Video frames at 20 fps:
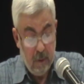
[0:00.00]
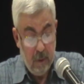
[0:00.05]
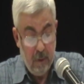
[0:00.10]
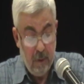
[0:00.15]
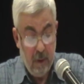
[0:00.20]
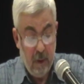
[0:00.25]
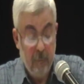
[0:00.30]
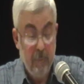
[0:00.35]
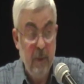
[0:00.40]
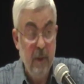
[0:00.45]

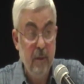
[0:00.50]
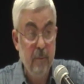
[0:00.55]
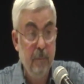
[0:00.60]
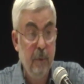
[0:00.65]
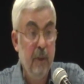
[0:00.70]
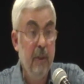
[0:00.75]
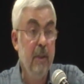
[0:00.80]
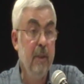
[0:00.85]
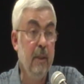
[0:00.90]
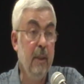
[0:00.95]
The Armenian
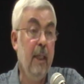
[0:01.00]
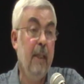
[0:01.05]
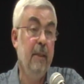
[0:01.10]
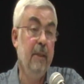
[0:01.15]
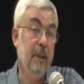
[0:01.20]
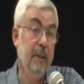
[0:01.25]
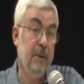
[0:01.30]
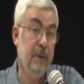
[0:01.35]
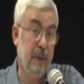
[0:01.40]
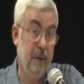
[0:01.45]
political
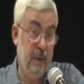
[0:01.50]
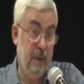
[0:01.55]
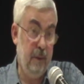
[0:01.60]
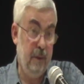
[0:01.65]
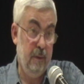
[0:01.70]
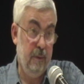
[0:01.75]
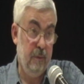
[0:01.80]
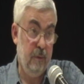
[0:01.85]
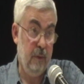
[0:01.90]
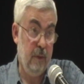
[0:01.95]
identity,
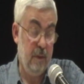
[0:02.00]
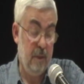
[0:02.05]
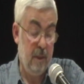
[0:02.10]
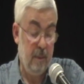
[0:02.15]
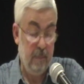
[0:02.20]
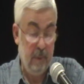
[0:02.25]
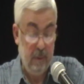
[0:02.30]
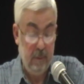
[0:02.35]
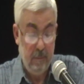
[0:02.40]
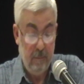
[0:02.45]
for
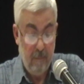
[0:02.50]
example,